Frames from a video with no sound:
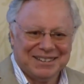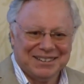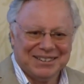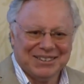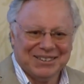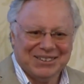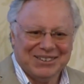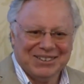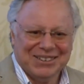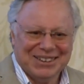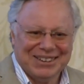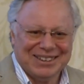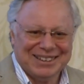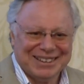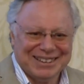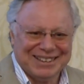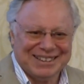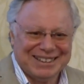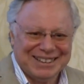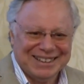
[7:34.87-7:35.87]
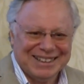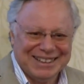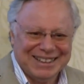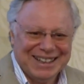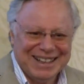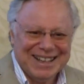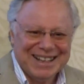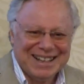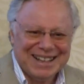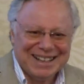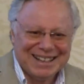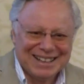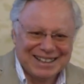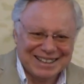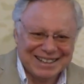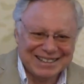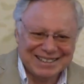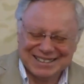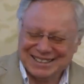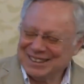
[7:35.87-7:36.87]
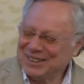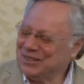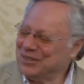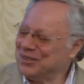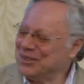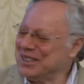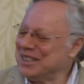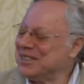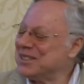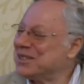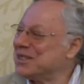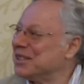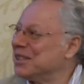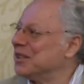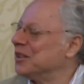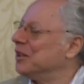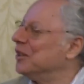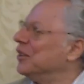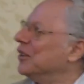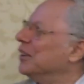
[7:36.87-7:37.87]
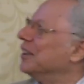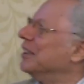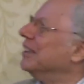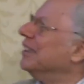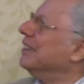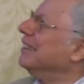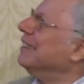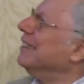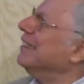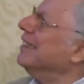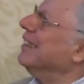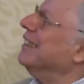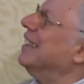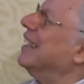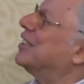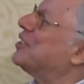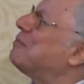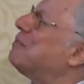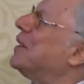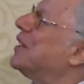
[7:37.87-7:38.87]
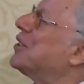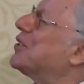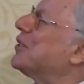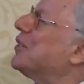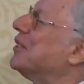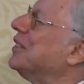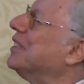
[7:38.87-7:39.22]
You know, instead of this, next picture,